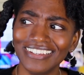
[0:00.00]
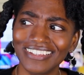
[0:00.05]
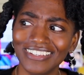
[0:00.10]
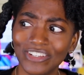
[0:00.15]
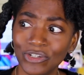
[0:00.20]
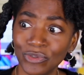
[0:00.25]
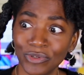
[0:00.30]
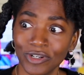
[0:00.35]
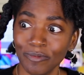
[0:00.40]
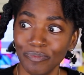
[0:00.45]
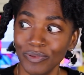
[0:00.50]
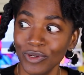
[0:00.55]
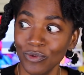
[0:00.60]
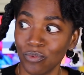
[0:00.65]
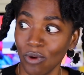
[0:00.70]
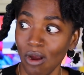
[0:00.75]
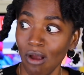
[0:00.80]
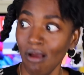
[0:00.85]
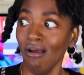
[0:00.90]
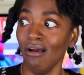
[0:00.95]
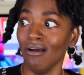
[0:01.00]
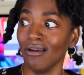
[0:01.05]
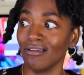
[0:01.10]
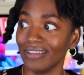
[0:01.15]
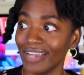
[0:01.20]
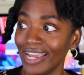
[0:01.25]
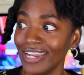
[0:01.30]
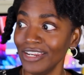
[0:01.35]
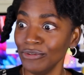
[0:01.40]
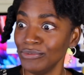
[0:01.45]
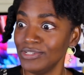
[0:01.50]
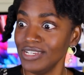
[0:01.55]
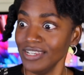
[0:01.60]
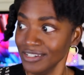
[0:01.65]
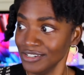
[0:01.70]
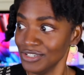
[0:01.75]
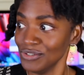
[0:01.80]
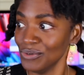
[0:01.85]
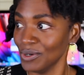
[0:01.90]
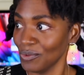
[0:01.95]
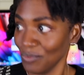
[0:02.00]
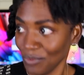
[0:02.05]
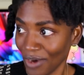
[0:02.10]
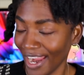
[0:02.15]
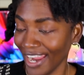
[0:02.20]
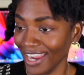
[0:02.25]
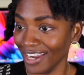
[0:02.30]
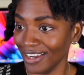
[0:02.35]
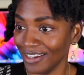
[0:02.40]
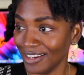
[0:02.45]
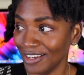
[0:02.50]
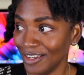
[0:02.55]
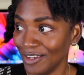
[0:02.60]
you could be wrong and you did do it right.